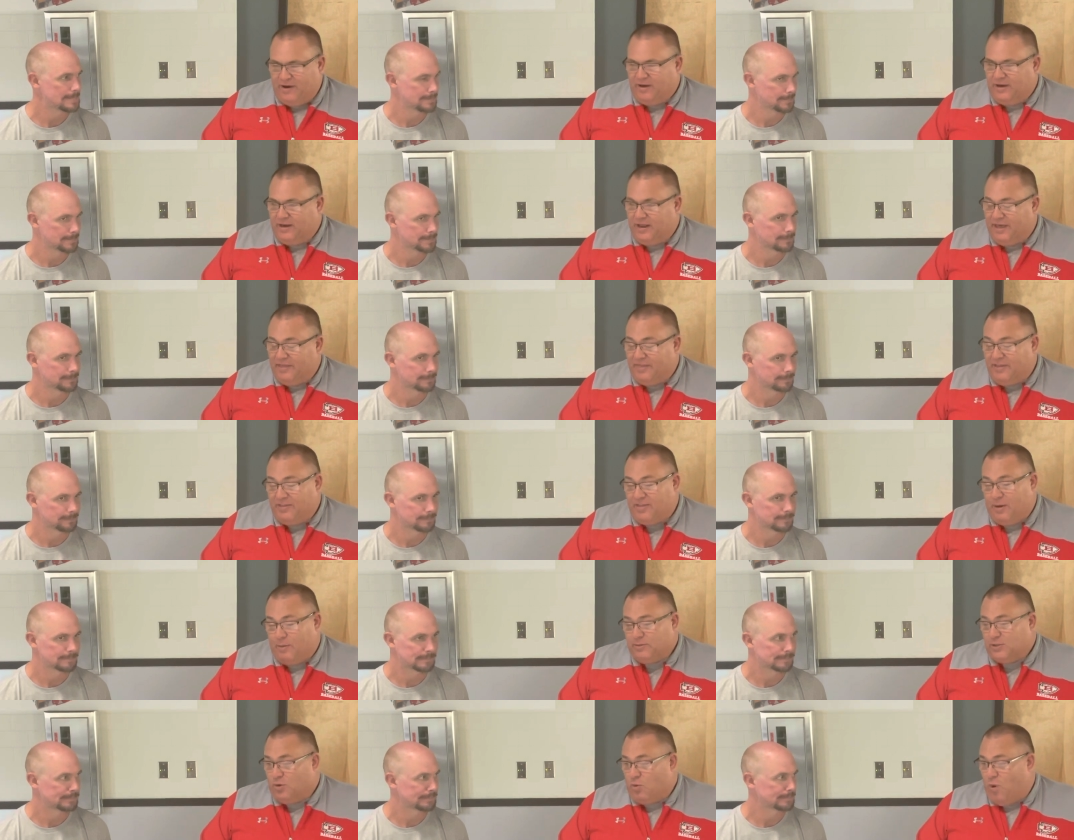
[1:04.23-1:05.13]
Speaker 1: and I think that
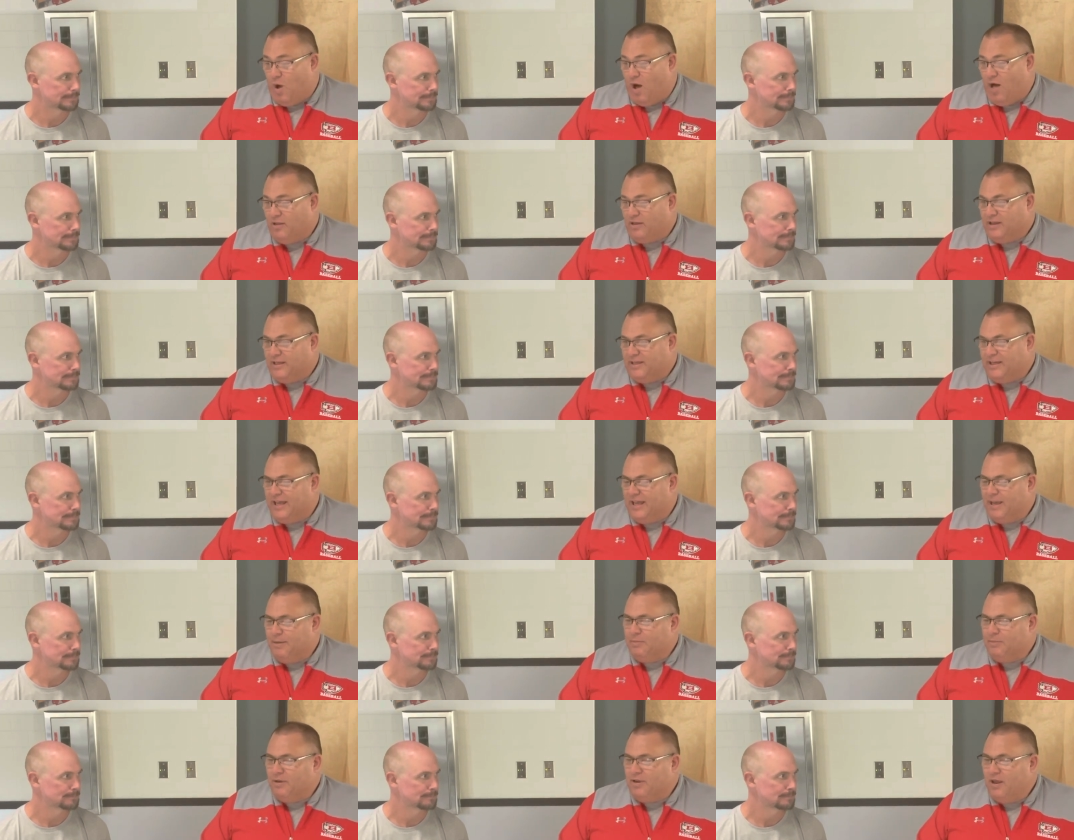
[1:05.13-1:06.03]
was a quality
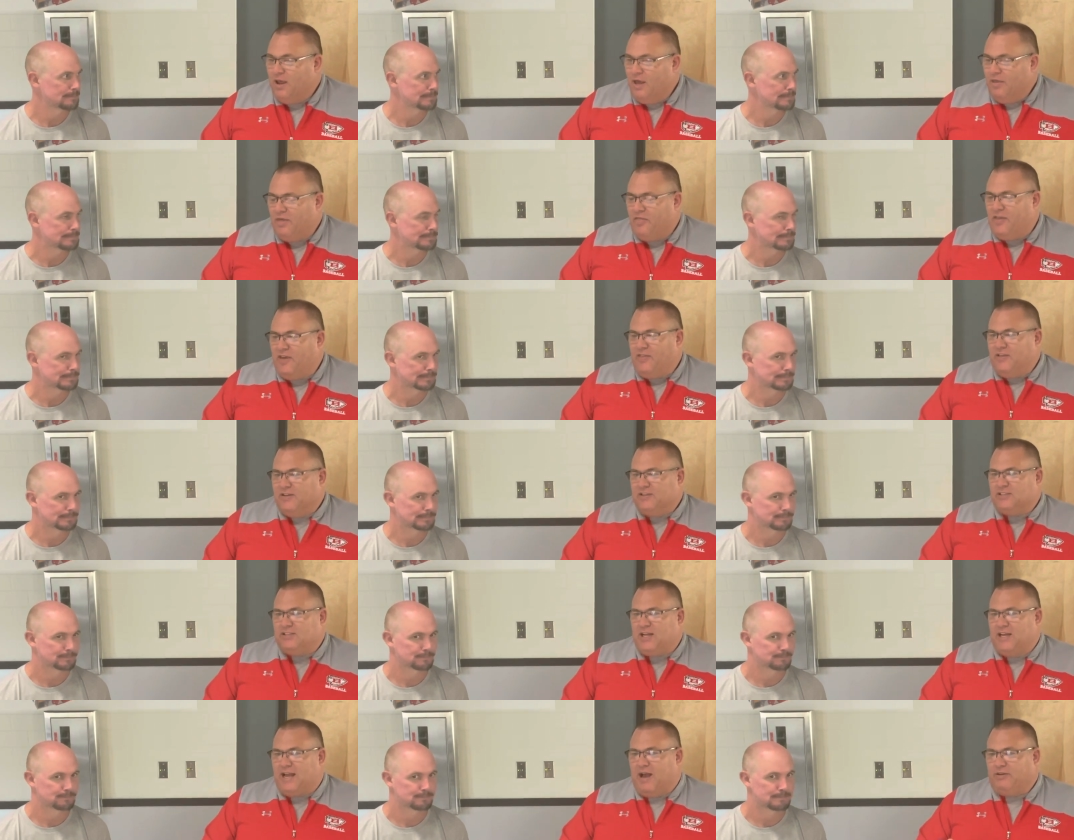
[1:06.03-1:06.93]
team. And the thing that
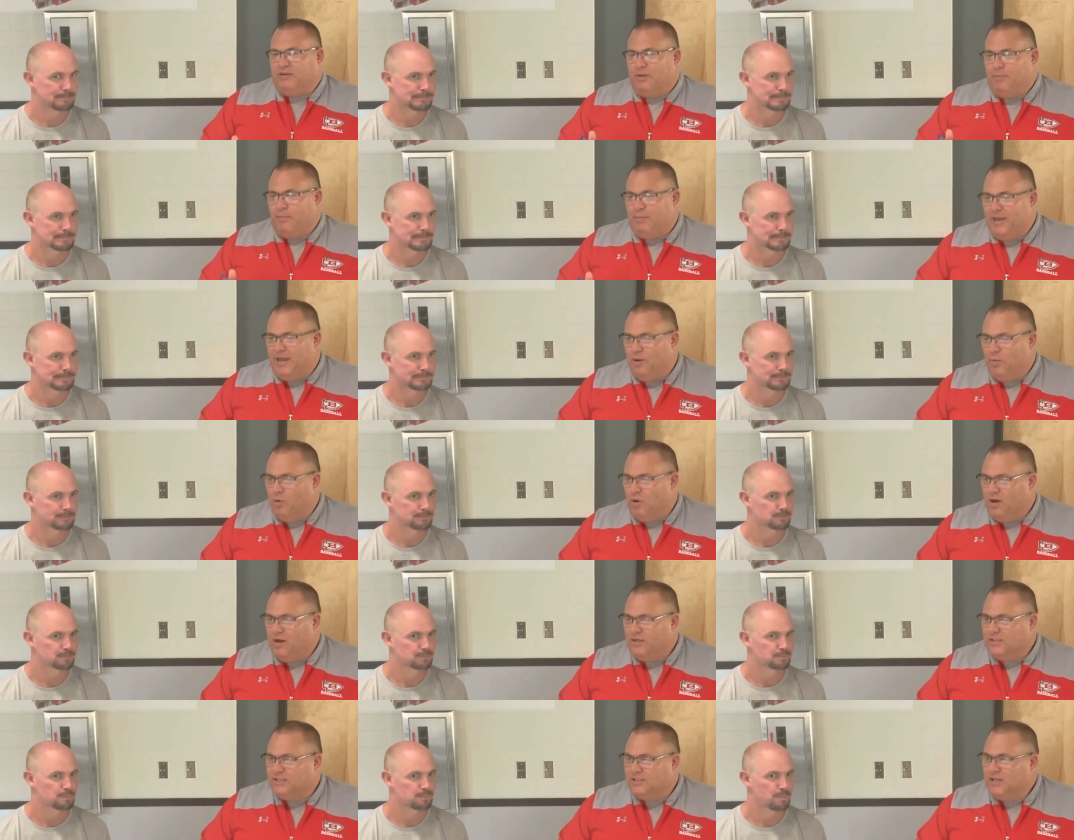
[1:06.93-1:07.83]
stuck out to me
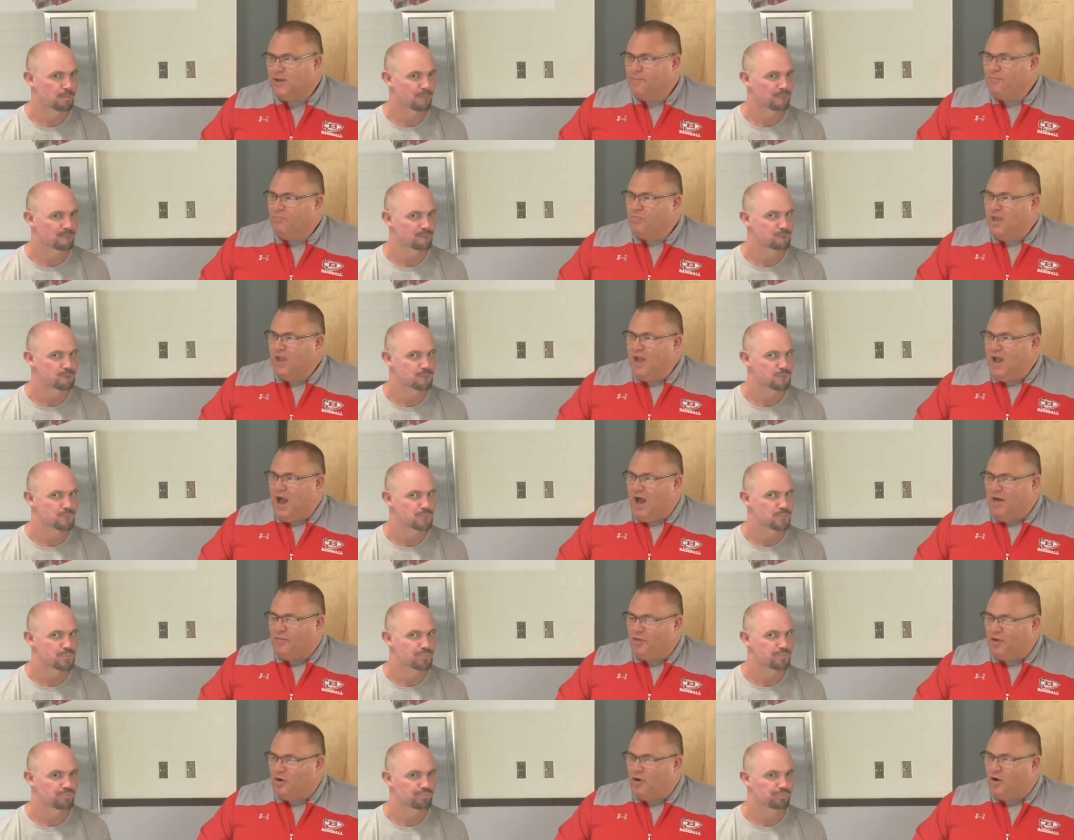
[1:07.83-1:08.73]
was, I
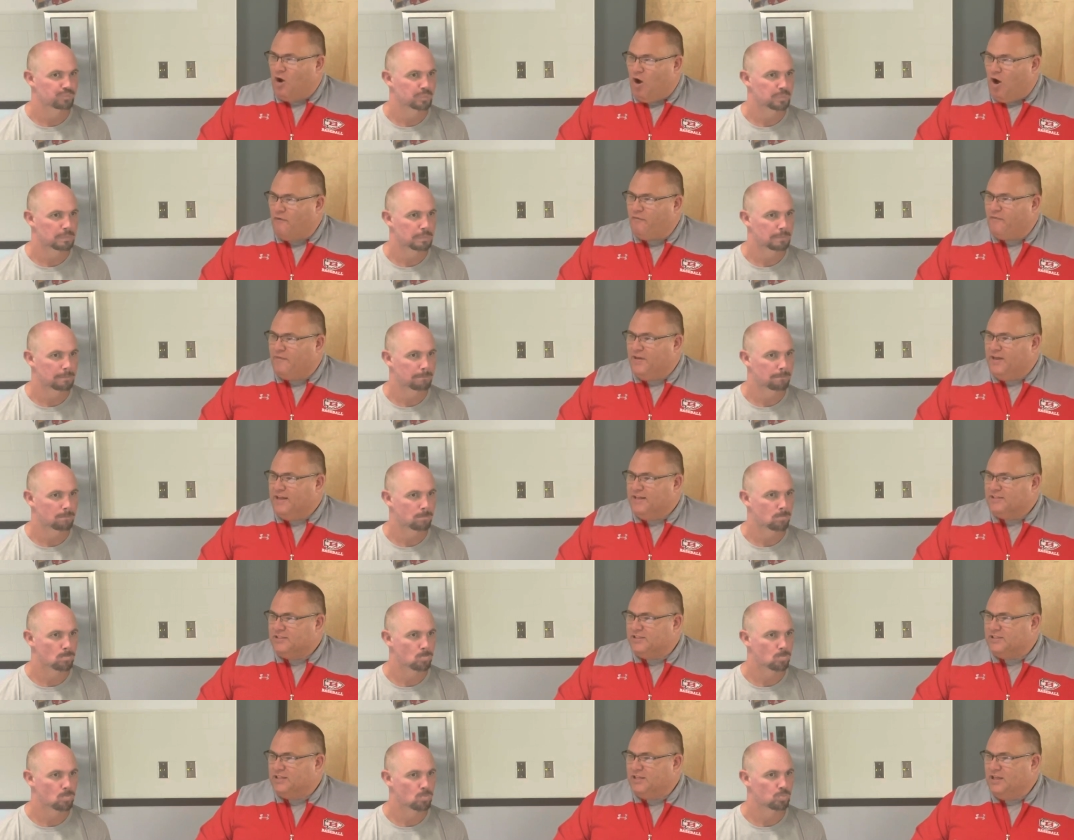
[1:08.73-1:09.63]
thought our
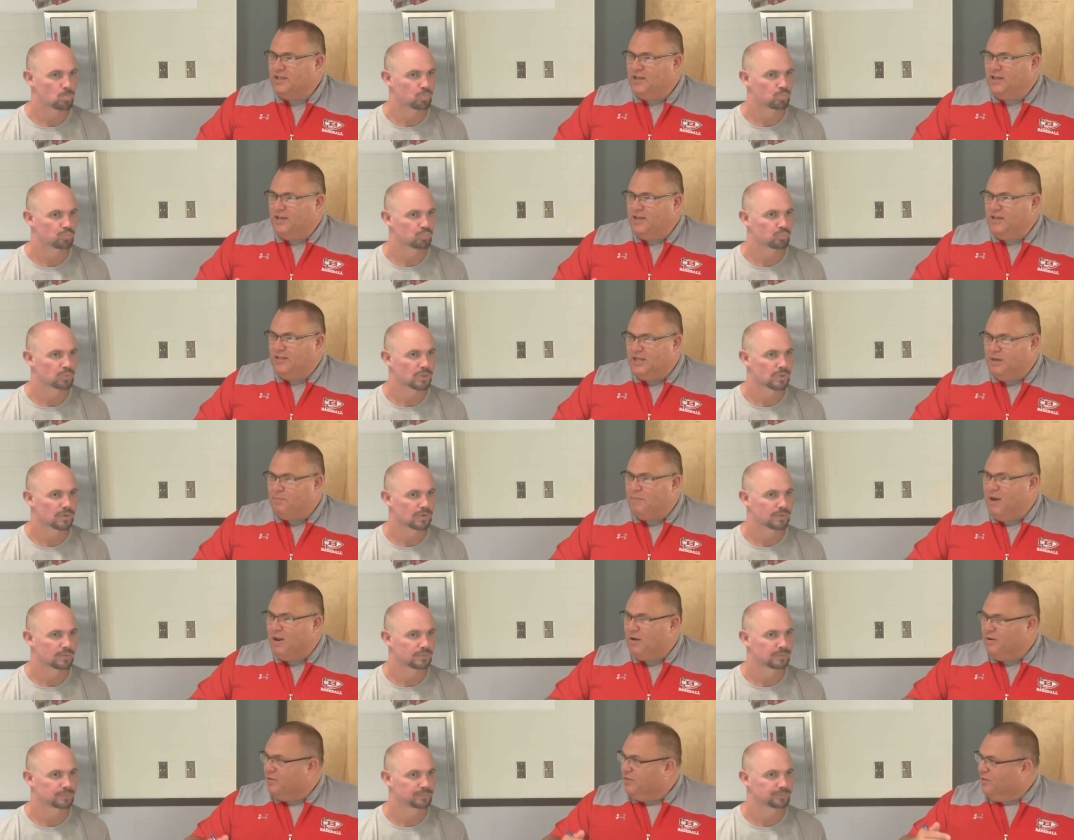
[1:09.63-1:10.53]
offense did
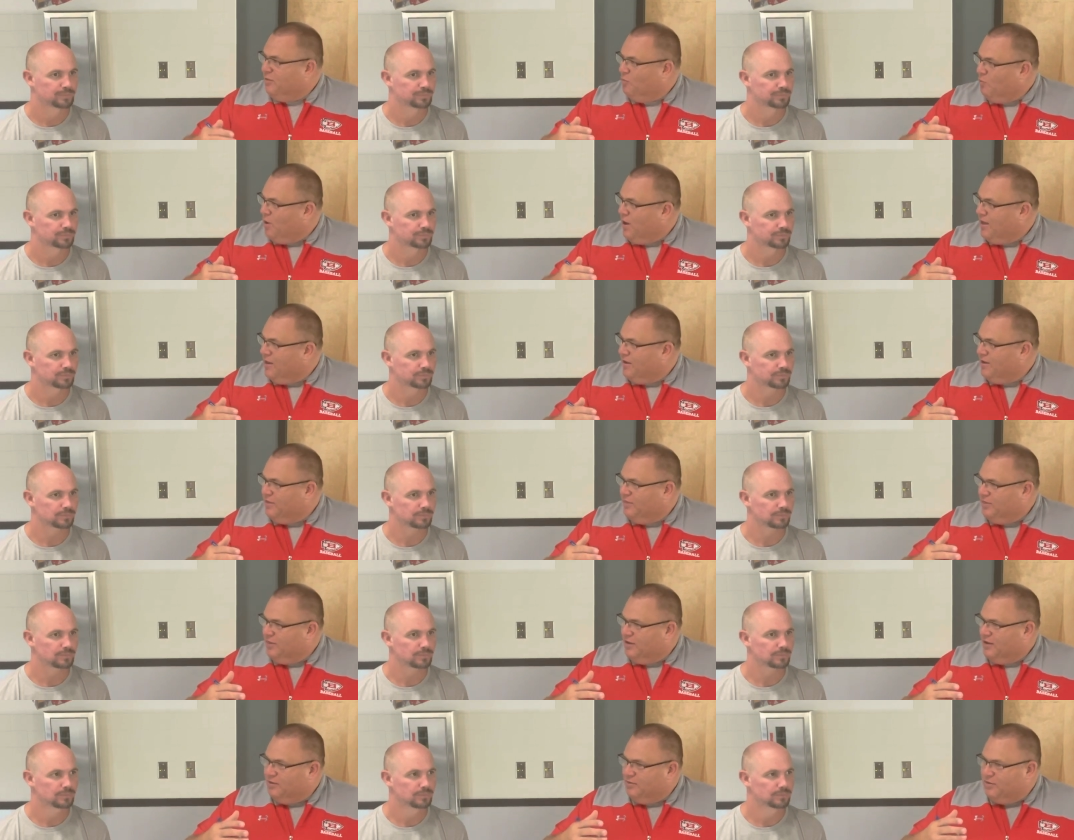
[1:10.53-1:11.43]
better than what
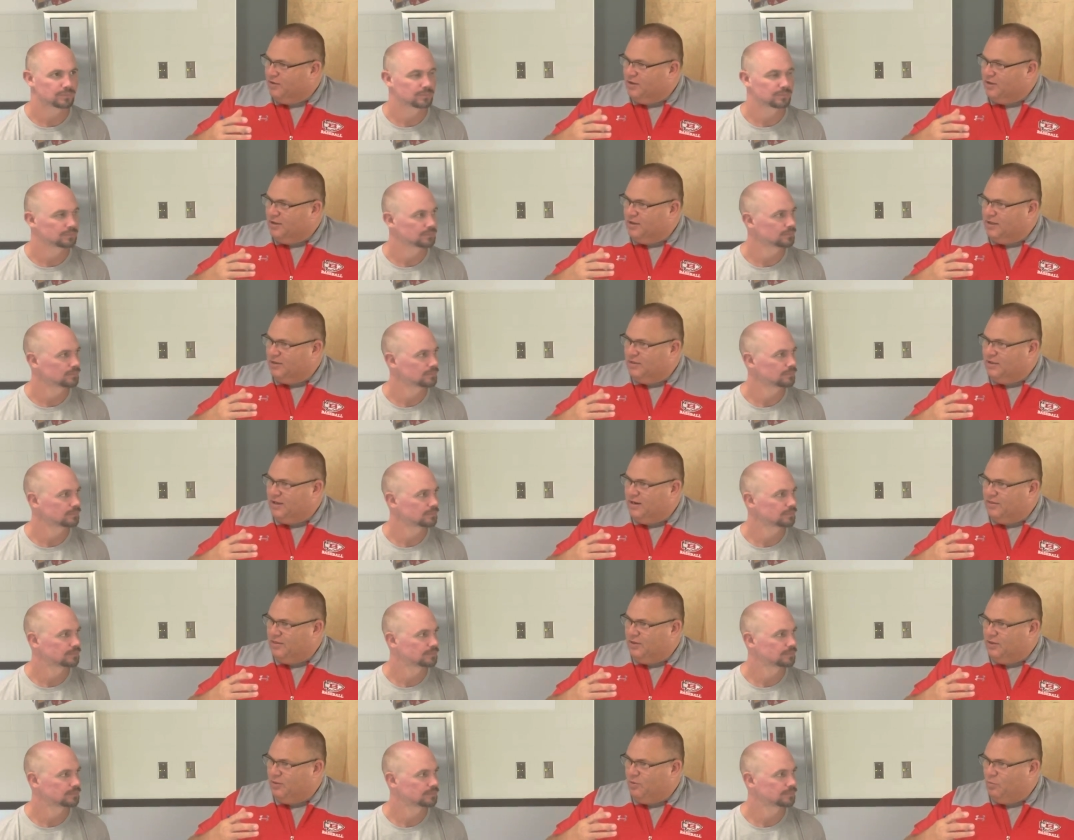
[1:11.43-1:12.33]
the the the,
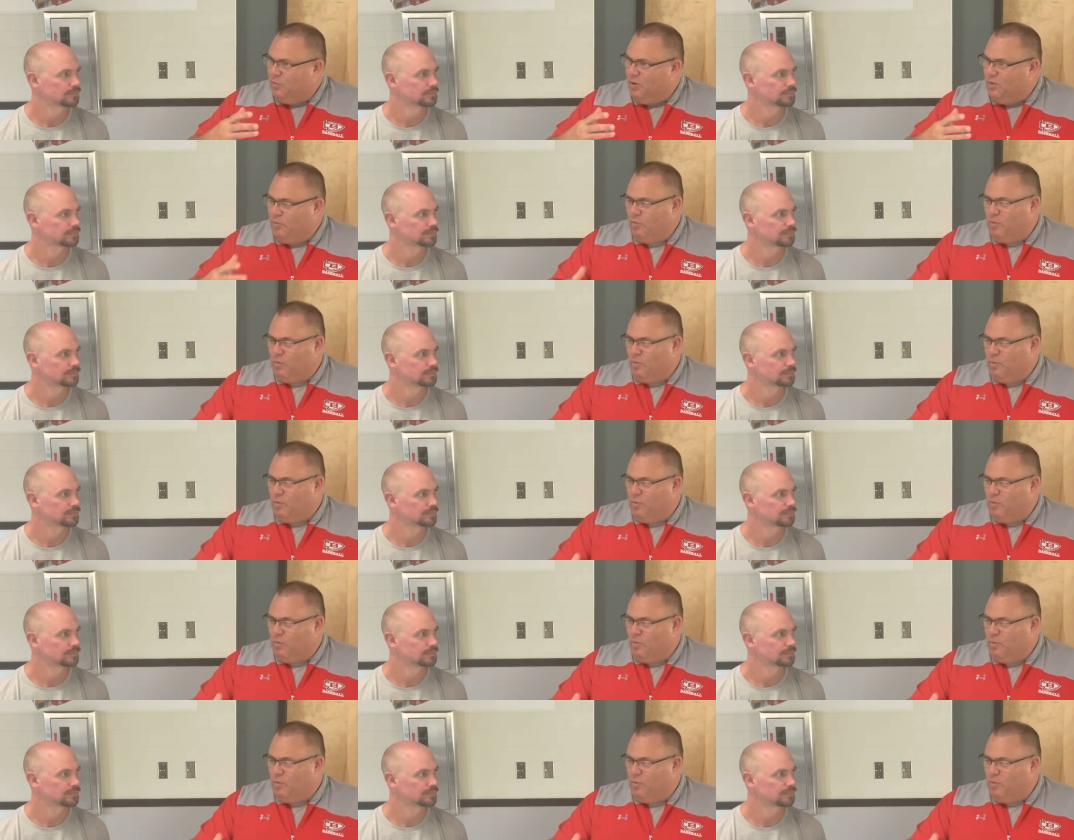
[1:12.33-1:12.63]
the what,